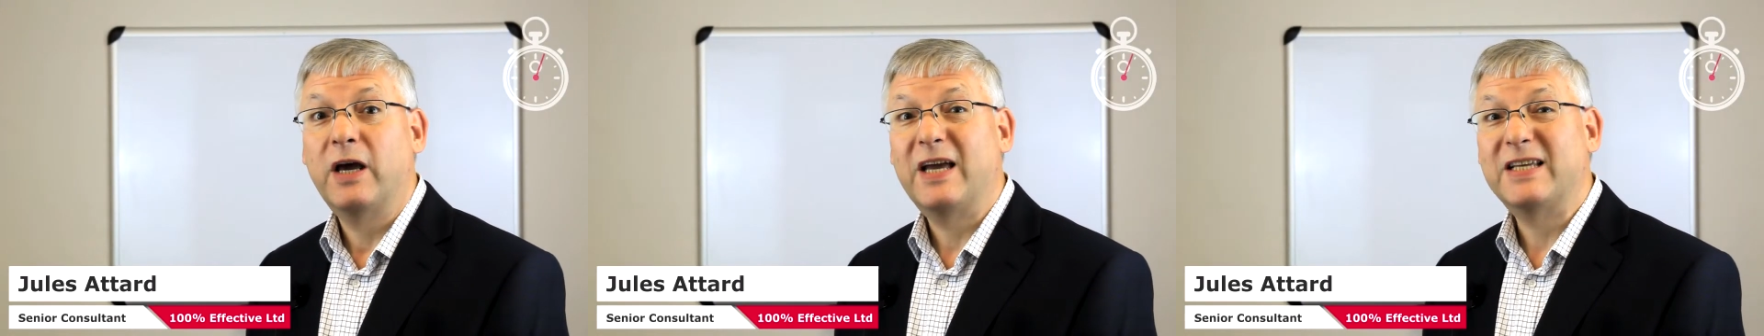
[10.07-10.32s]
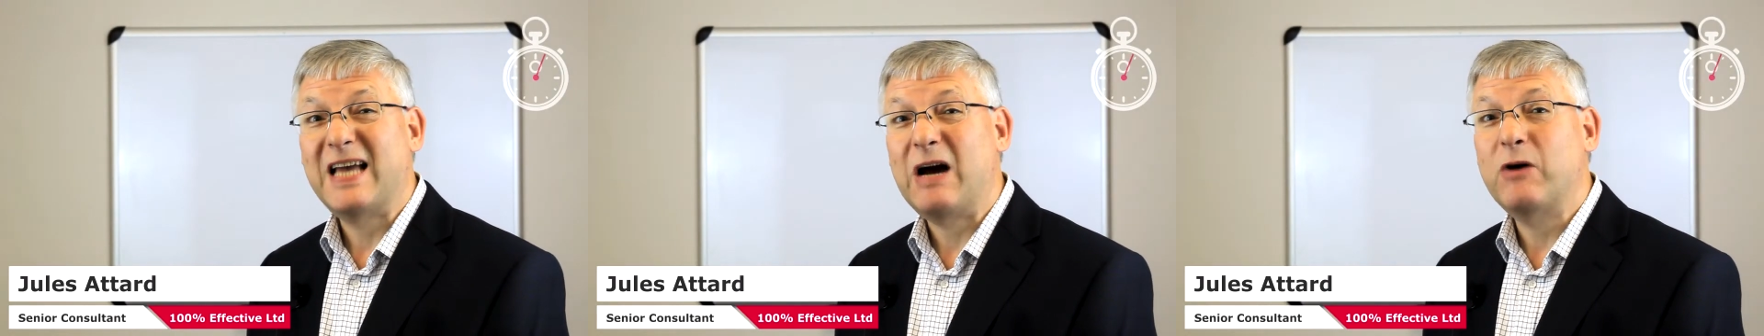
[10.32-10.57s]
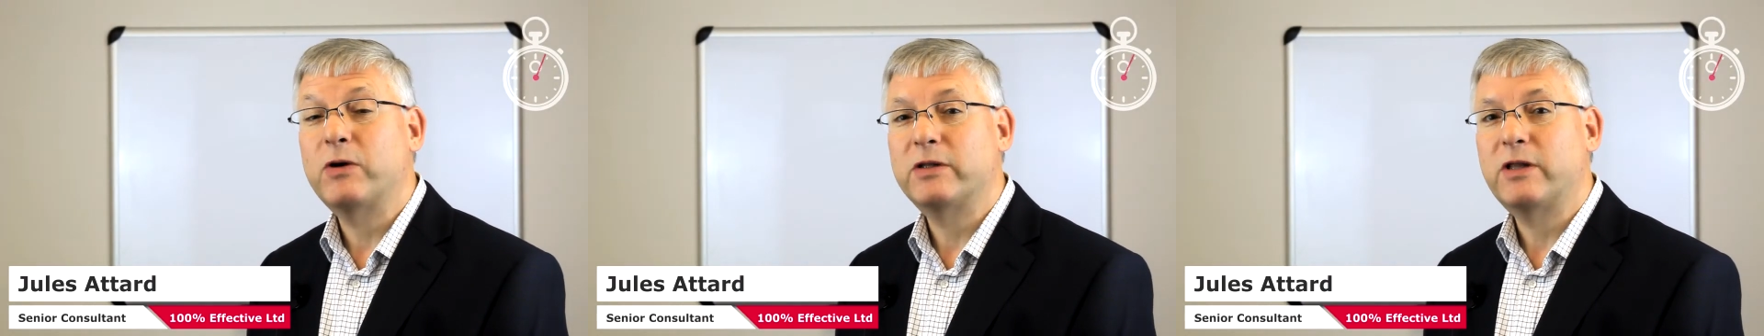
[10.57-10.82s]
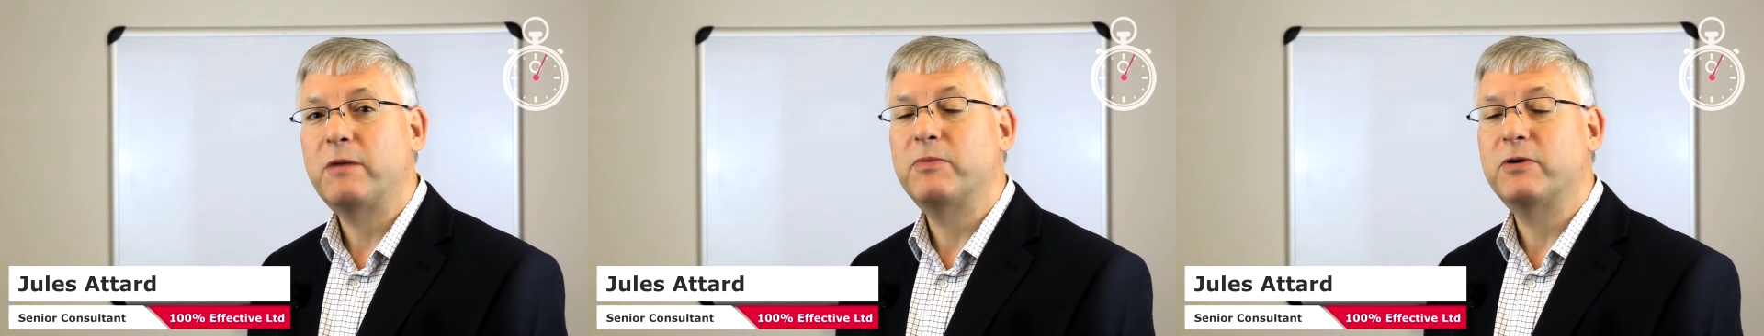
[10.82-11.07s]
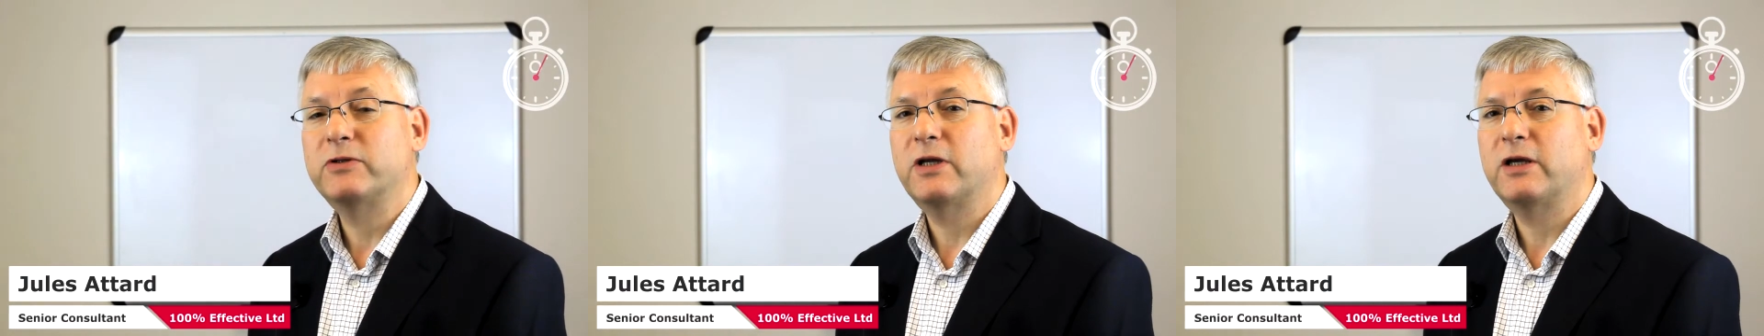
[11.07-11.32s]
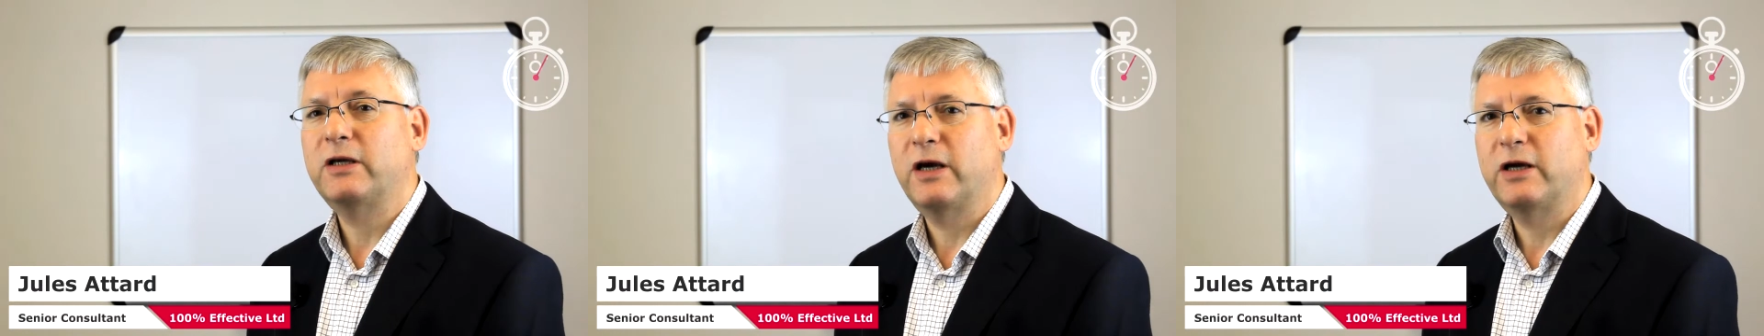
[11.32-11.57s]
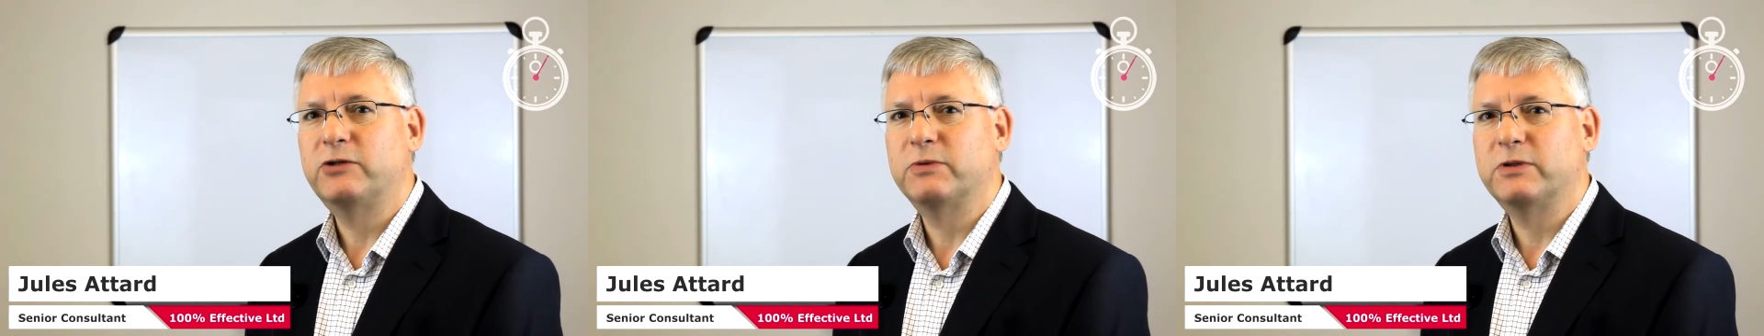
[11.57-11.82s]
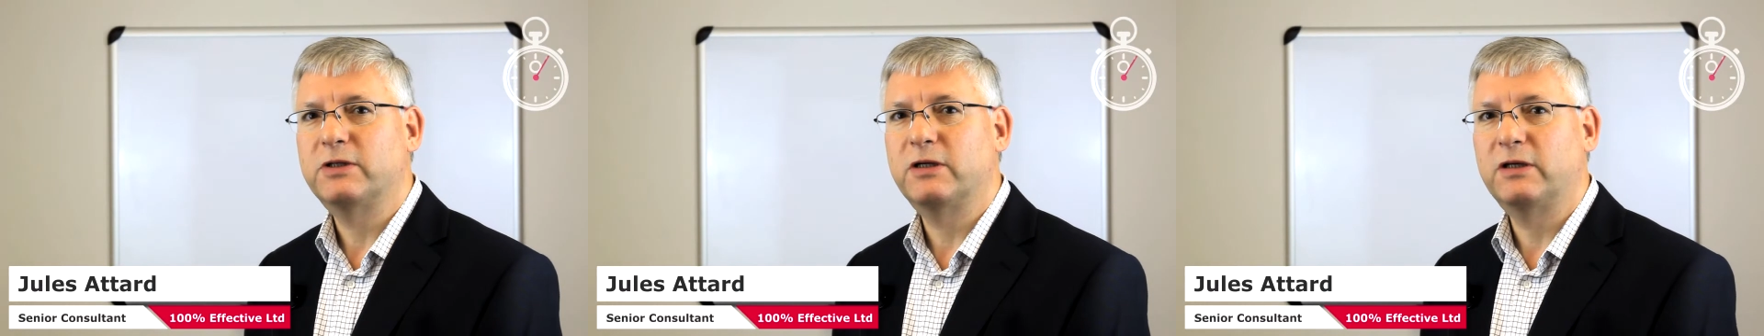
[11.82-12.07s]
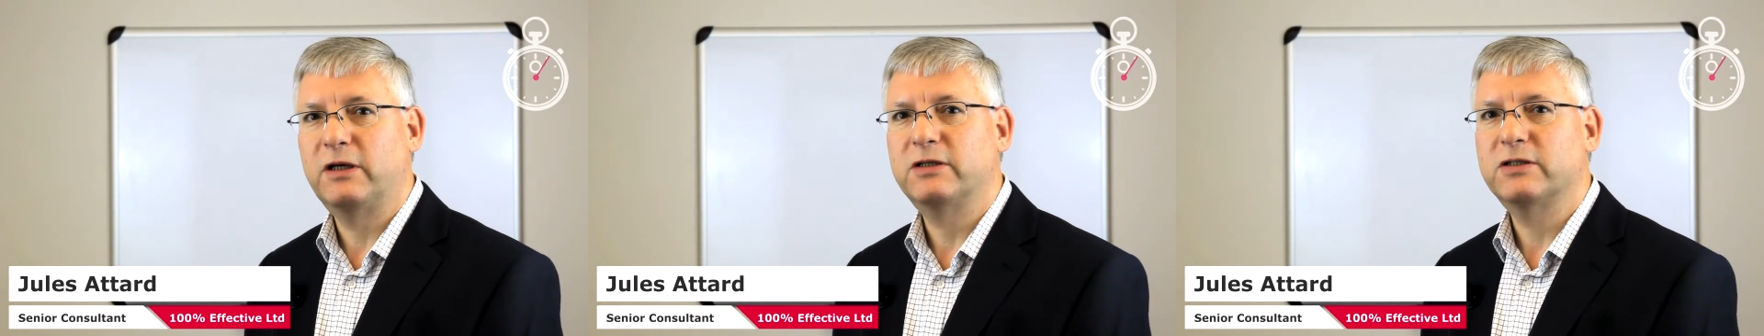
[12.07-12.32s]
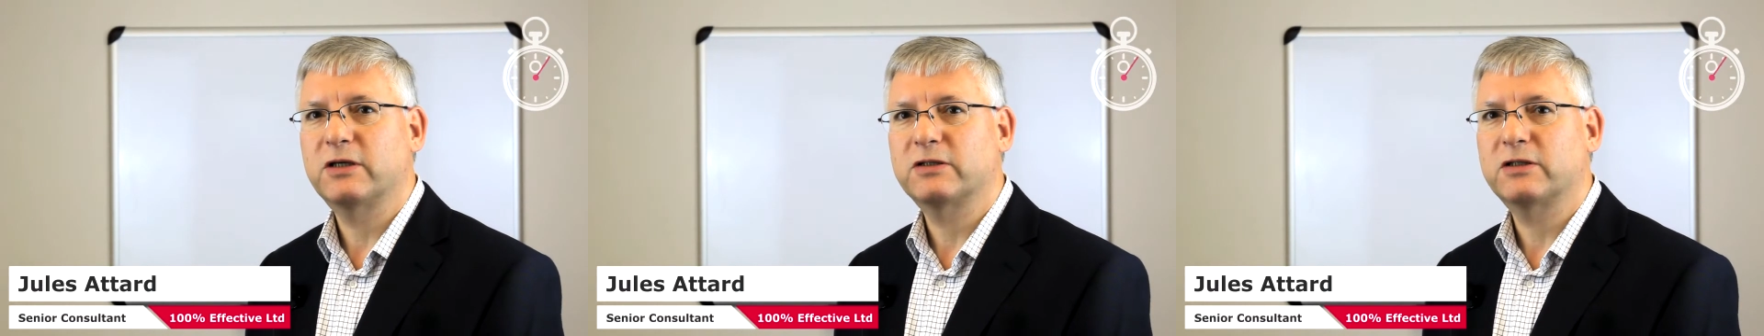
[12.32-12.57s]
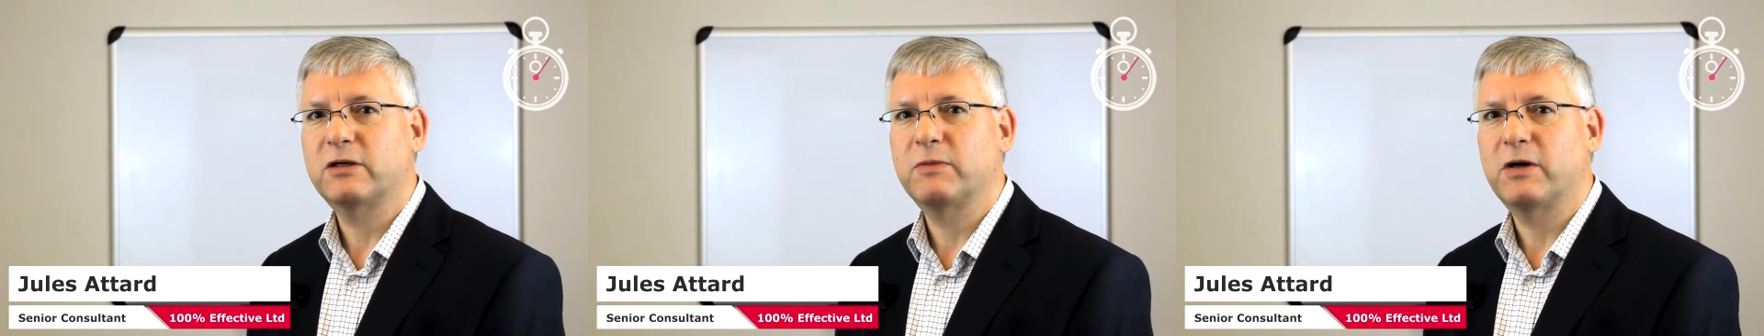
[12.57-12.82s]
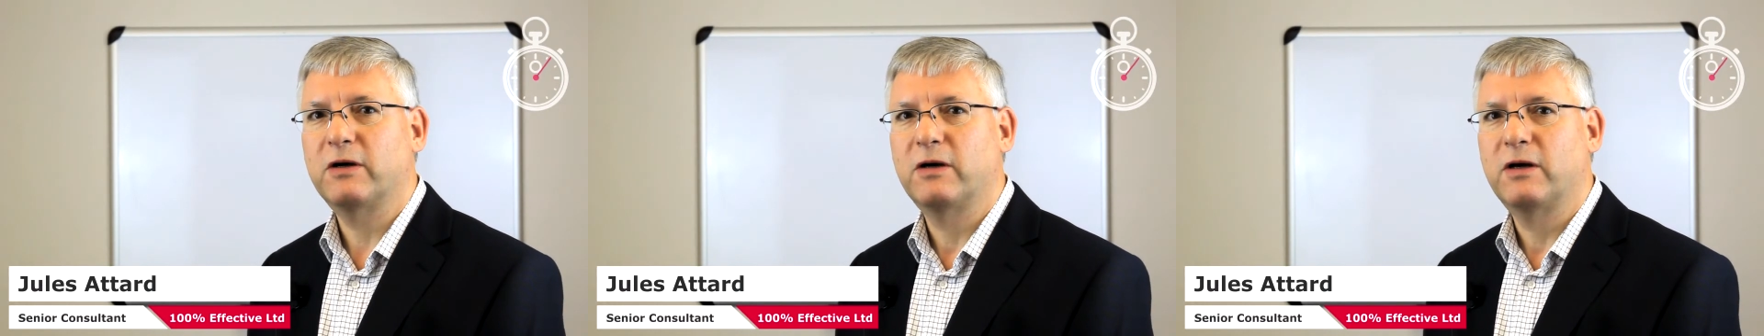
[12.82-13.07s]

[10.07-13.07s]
is how can they boost engagement in Lean Six Sigma?